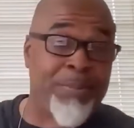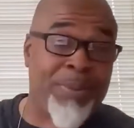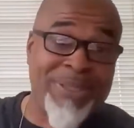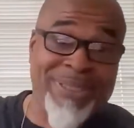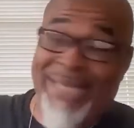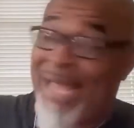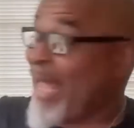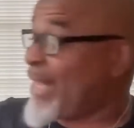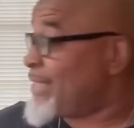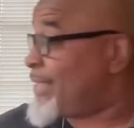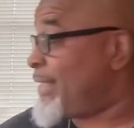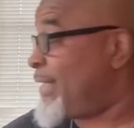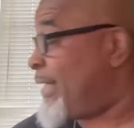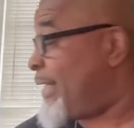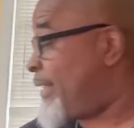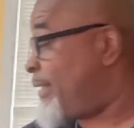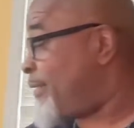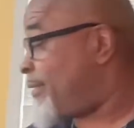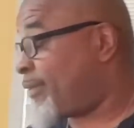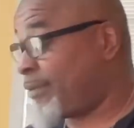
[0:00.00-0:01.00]
But that's
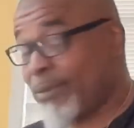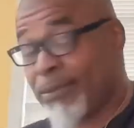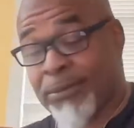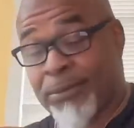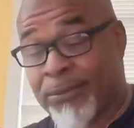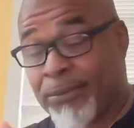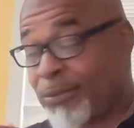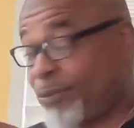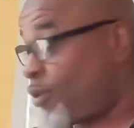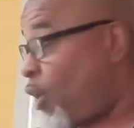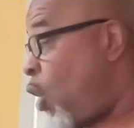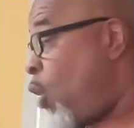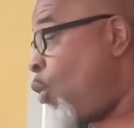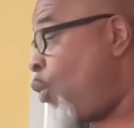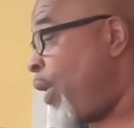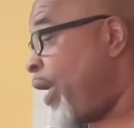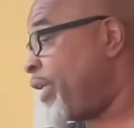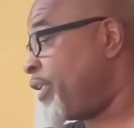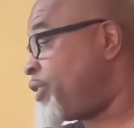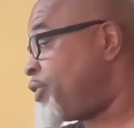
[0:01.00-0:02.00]
it.
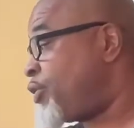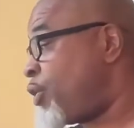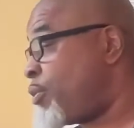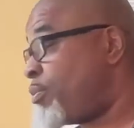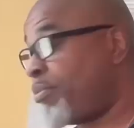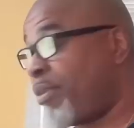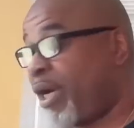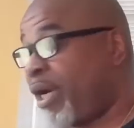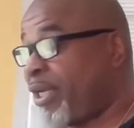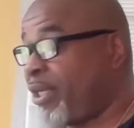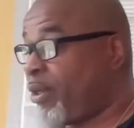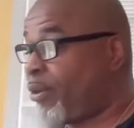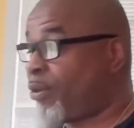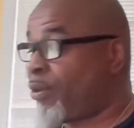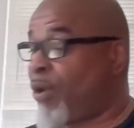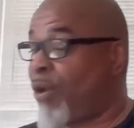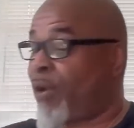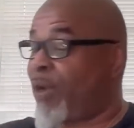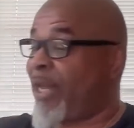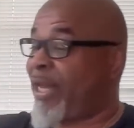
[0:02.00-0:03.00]
Don't waste your money
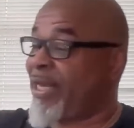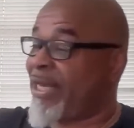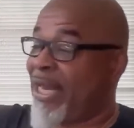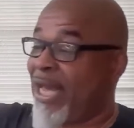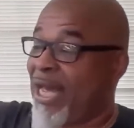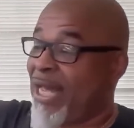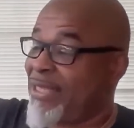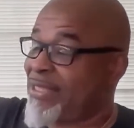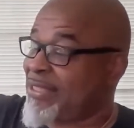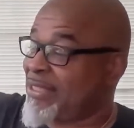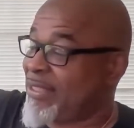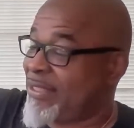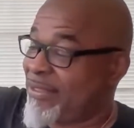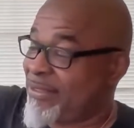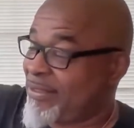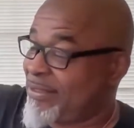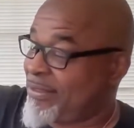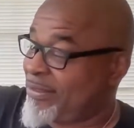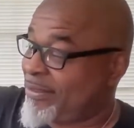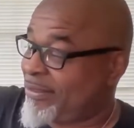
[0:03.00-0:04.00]
on all that nonsense.
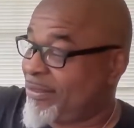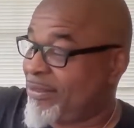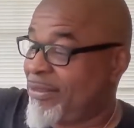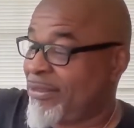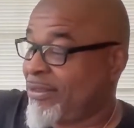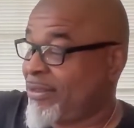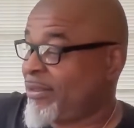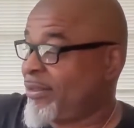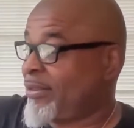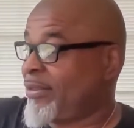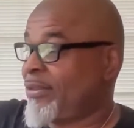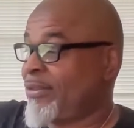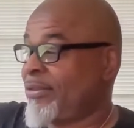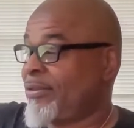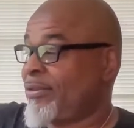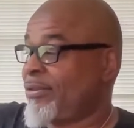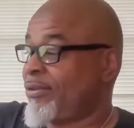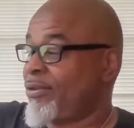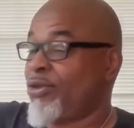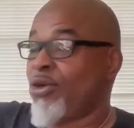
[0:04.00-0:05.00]

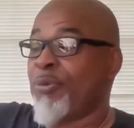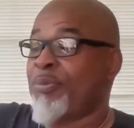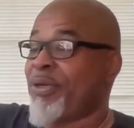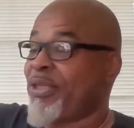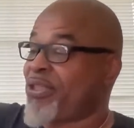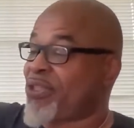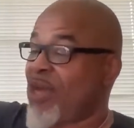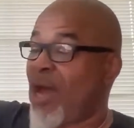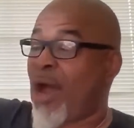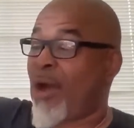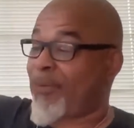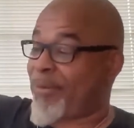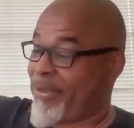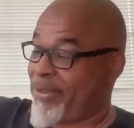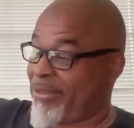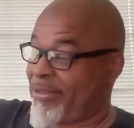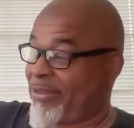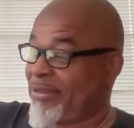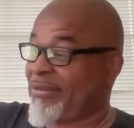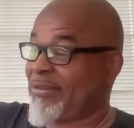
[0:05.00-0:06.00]
You'll be sorry,
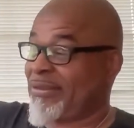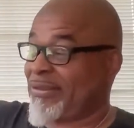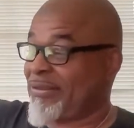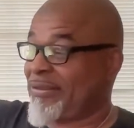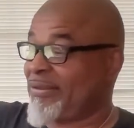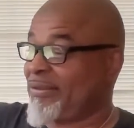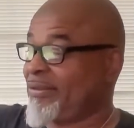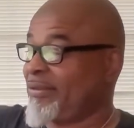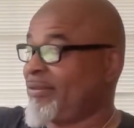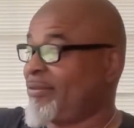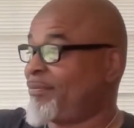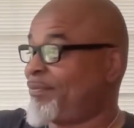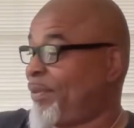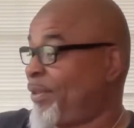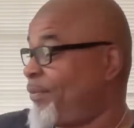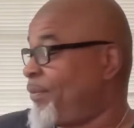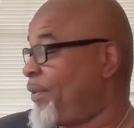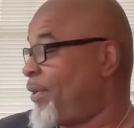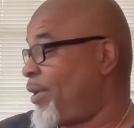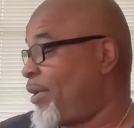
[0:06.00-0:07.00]

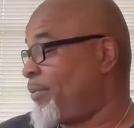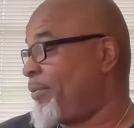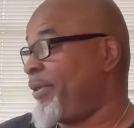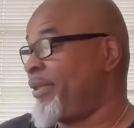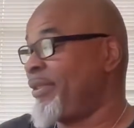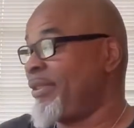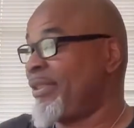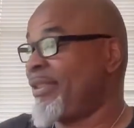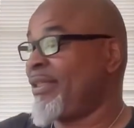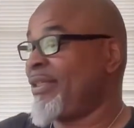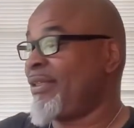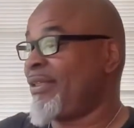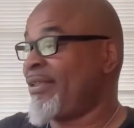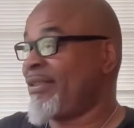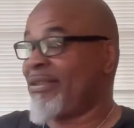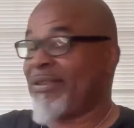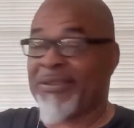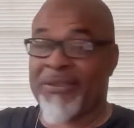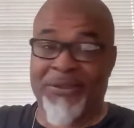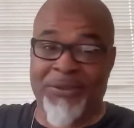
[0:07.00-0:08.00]
Pee Wee Herman
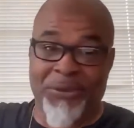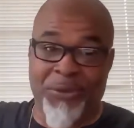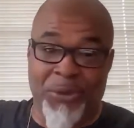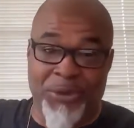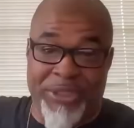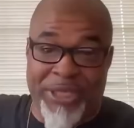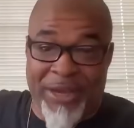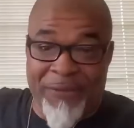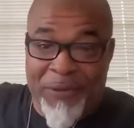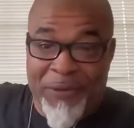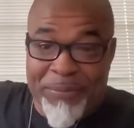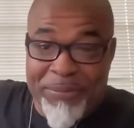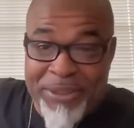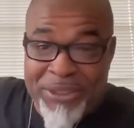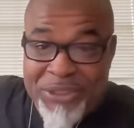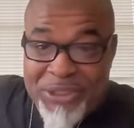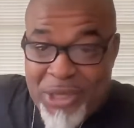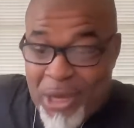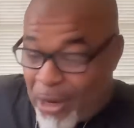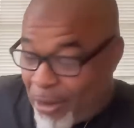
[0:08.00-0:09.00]
you will definitely be
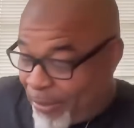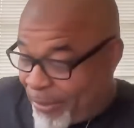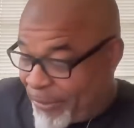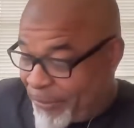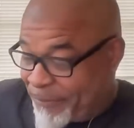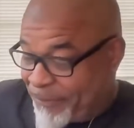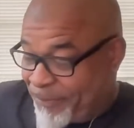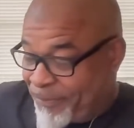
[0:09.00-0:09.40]
sorry.